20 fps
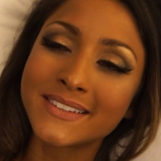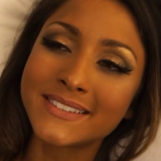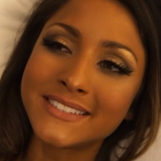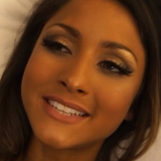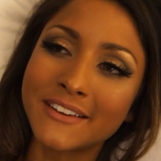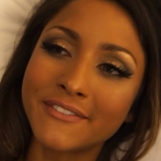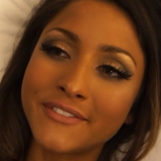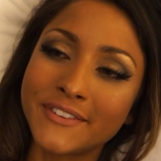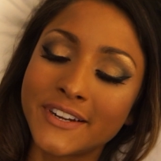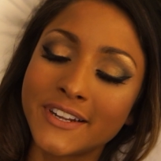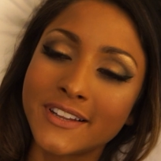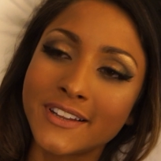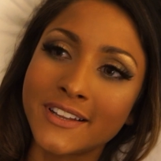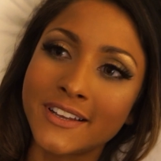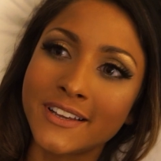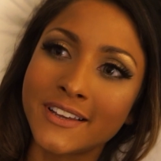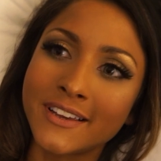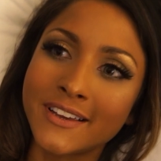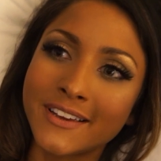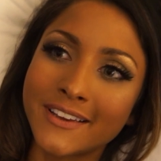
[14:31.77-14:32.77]

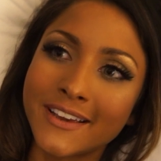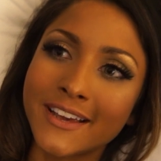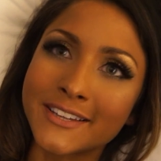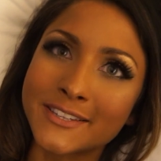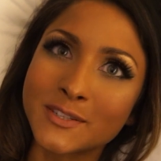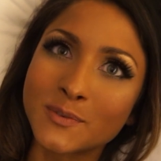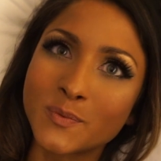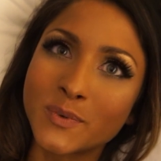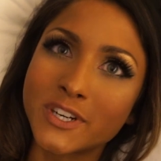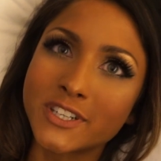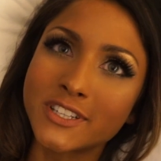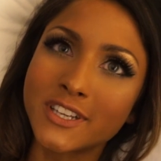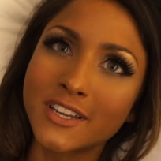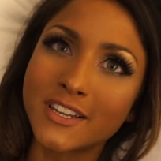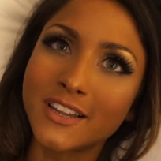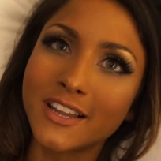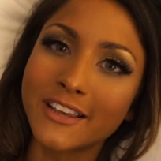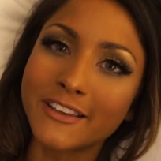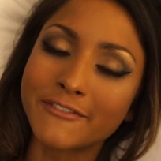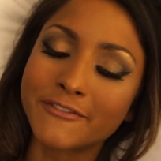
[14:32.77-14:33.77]
Definitely get some work
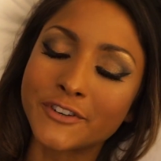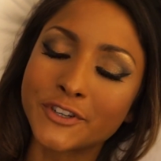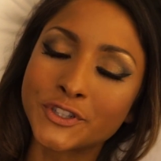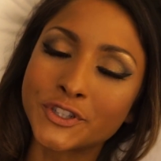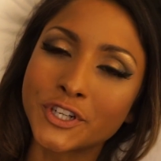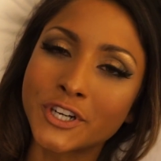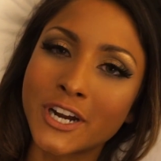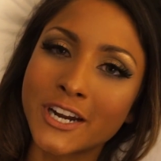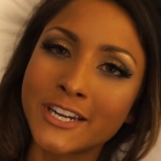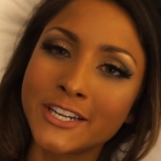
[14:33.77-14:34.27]
done, like for sure.